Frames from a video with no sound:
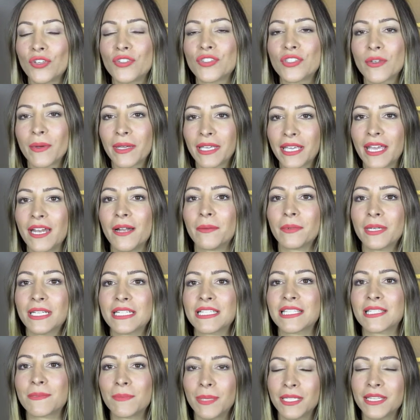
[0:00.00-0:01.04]
so again I'm going
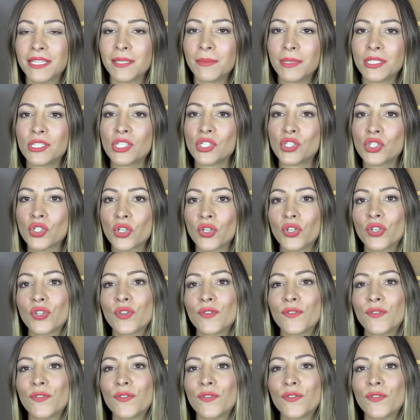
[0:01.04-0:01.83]
to split them into two.